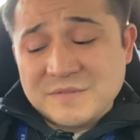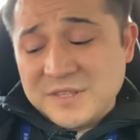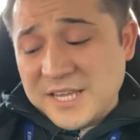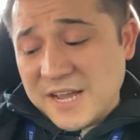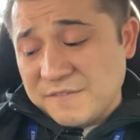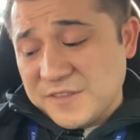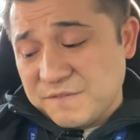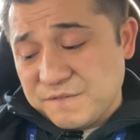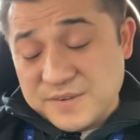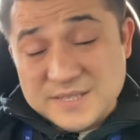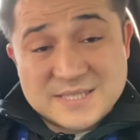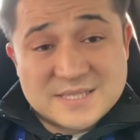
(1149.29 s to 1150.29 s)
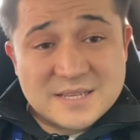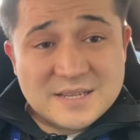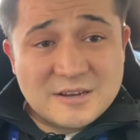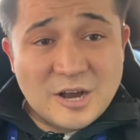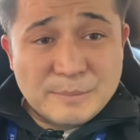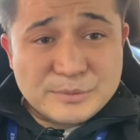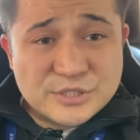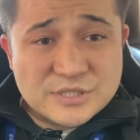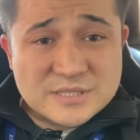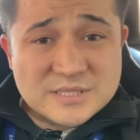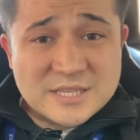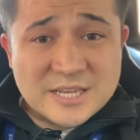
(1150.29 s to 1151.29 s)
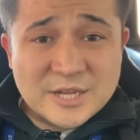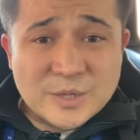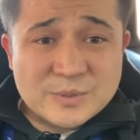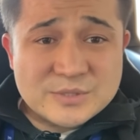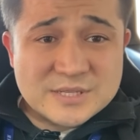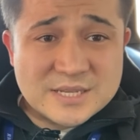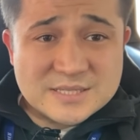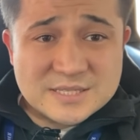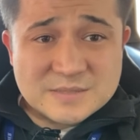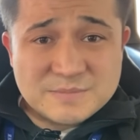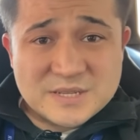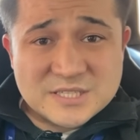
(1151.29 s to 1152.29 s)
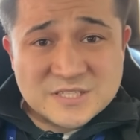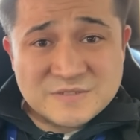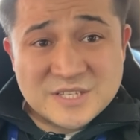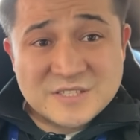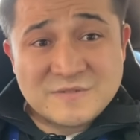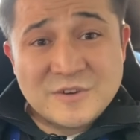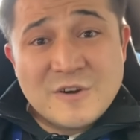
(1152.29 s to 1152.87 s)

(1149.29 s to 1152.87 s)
They have different uh, options that goes as expensive as